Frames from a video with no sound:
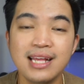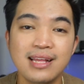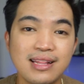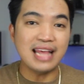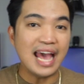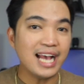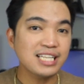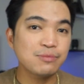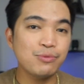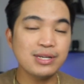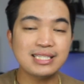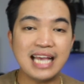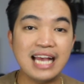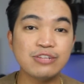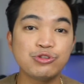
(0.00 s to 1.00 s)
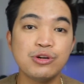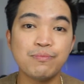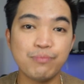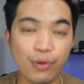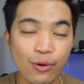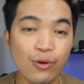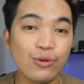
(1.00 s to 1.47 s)
express entry
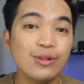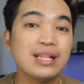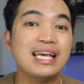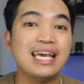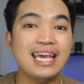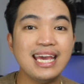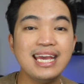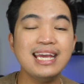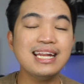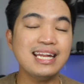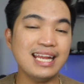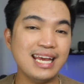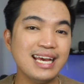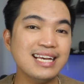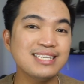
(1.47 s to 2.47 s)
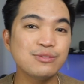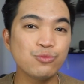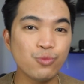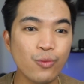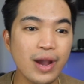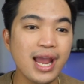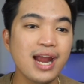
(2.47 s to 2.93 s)
pool, it is
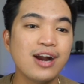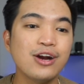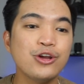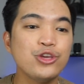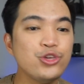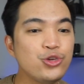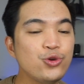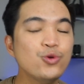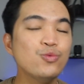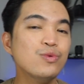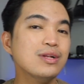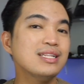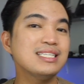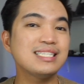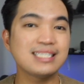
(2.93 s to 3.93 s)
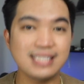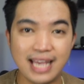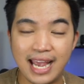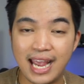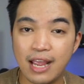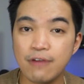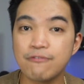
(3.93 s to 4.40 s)
where you will
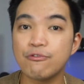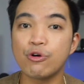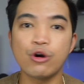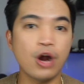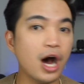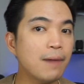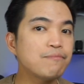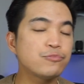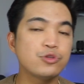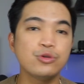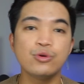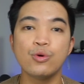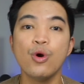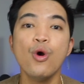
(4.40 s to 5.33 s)
stay for up to